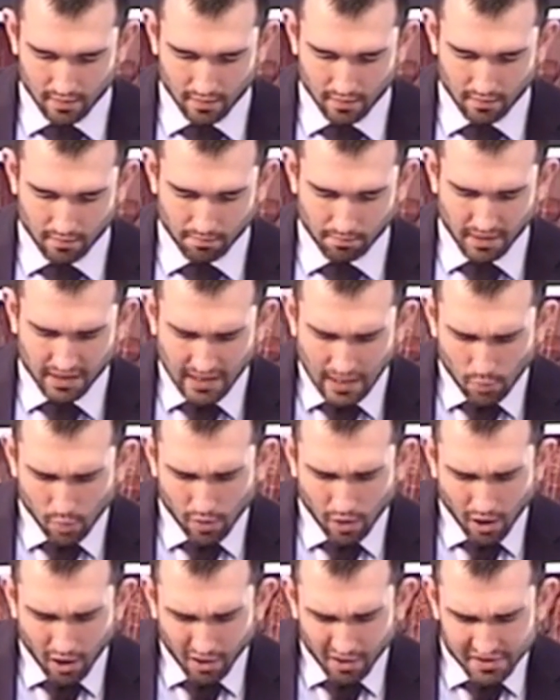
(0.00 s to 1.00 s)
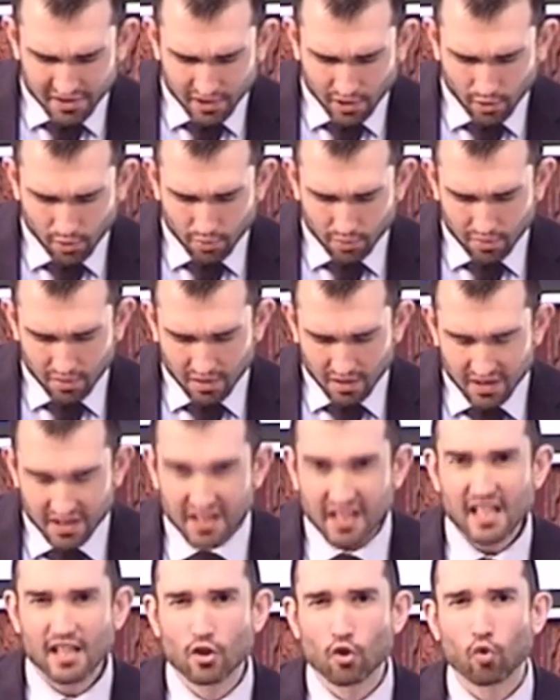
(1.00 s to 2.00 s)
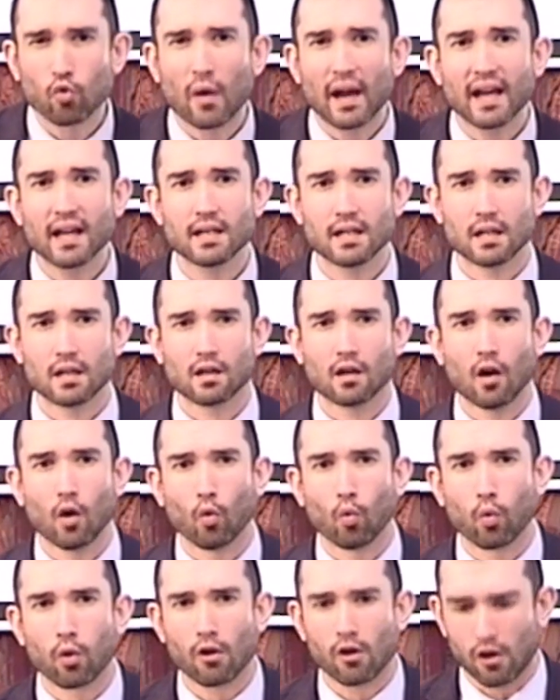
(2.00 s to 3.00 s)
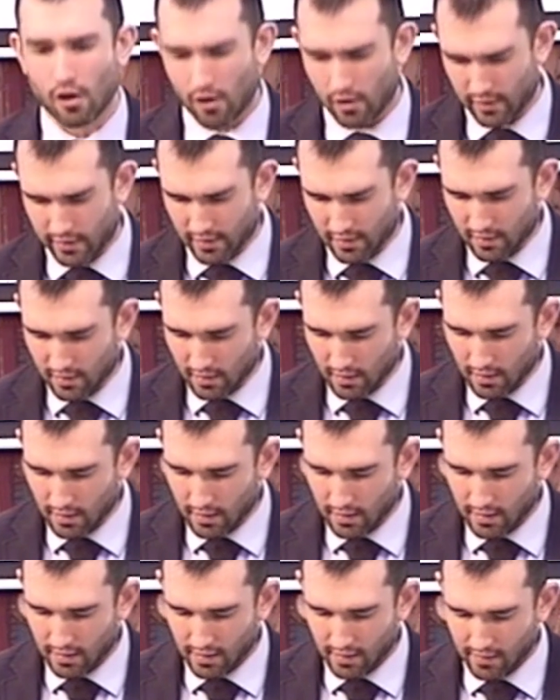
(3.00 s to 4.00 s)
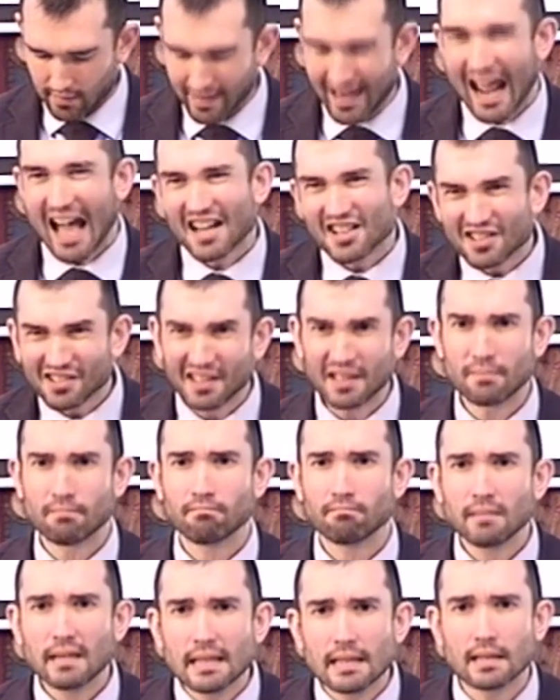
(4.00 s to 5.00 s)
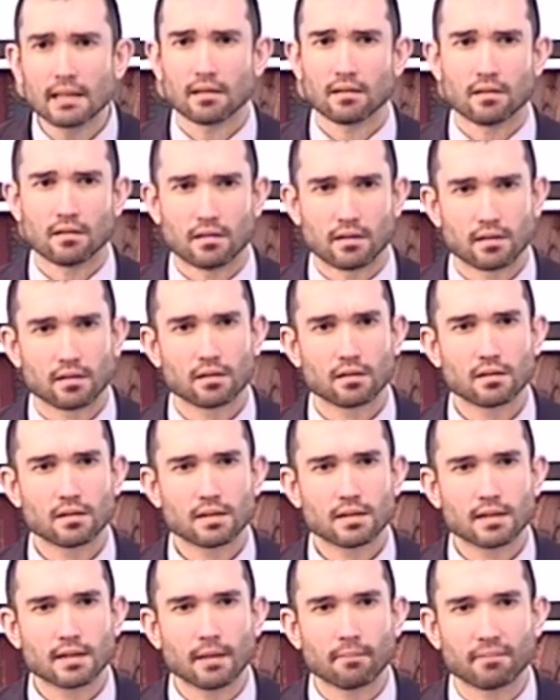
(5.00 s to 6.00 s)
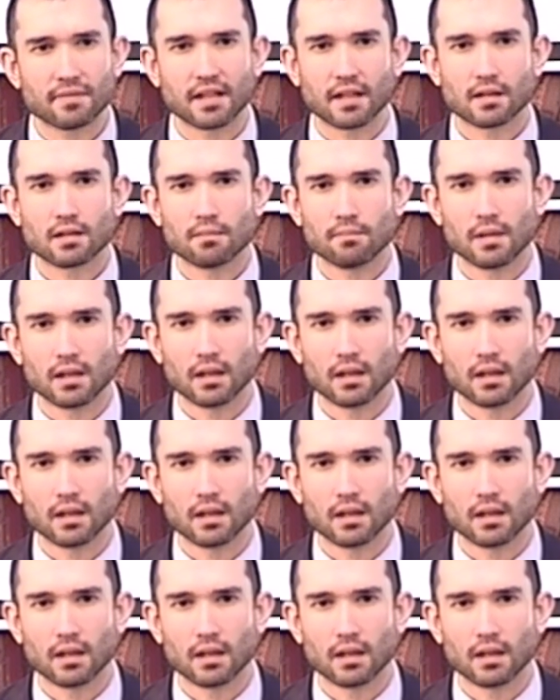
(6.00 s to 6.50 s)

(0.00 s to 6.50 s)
but they were also degrading a word that actually means something to me.